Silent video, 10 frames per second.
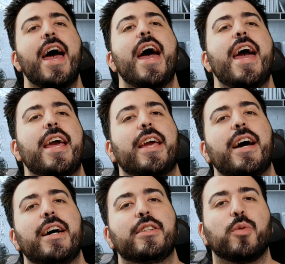Hey
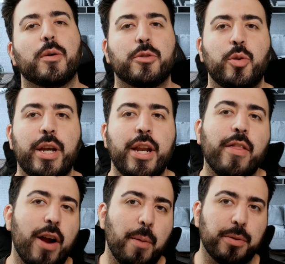guys, welcome to
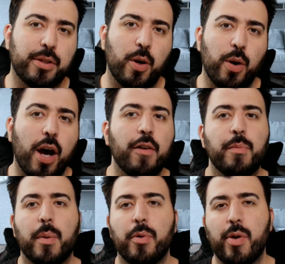another episode of
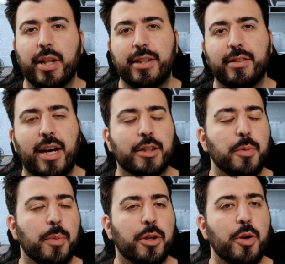Mobile Weekly slash
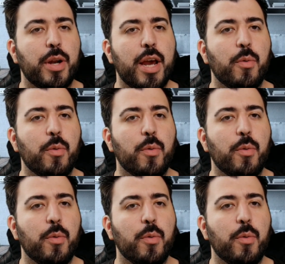Mobile Q&A.